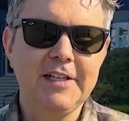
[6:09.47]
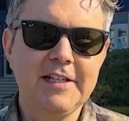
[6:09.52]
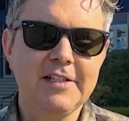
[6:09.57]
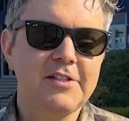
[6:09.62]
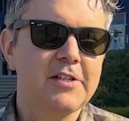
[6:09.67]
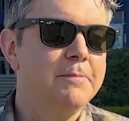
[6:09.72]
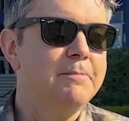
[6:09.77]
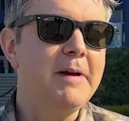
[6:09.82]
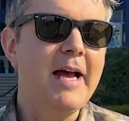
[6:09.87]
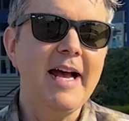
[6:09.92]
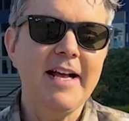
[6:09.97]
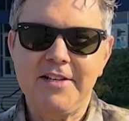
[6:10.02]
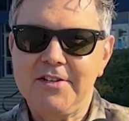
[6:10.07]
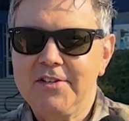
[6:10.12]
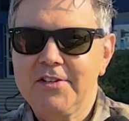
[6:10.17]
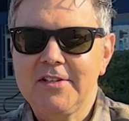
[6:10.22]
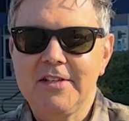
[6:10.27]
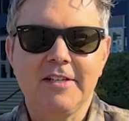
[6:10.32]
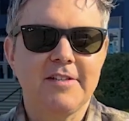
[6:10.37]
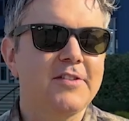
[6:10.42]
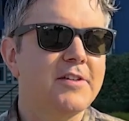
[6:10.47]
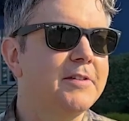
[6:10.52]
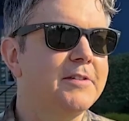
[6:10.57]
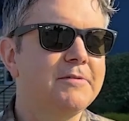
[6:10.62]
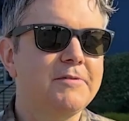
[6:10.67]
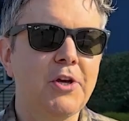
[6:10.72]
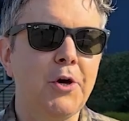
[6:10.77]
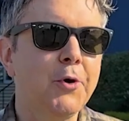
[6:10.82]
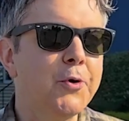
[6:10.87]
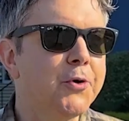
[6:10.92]
is a mess. It's a
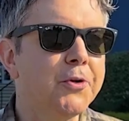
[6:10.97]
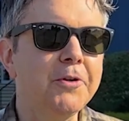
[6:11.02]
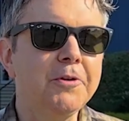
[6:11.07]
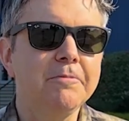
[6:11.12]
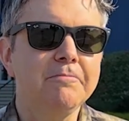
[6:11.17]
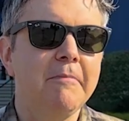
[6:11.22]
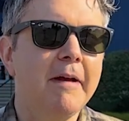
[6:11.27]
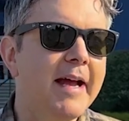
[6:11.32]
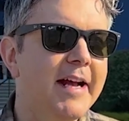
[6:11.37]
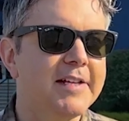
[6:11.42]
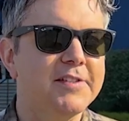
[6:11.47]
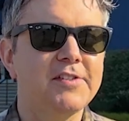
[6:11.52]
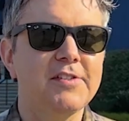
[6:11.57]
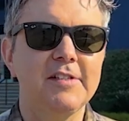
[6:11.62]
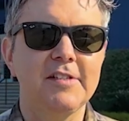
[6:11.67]
total mess.